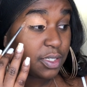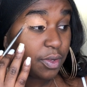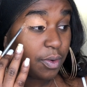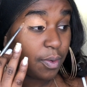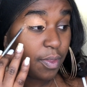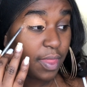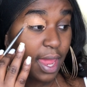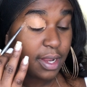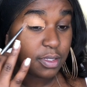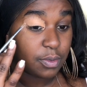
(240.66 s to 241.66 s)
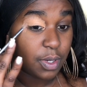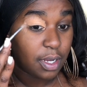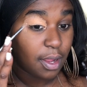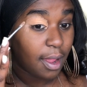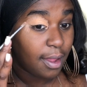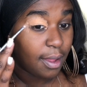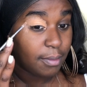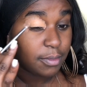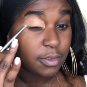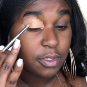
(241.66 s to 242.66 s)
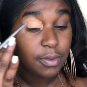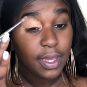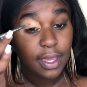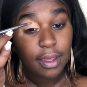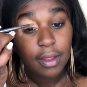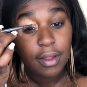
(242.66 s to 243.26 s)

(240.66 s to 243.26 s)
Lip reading: so that is what I am doing.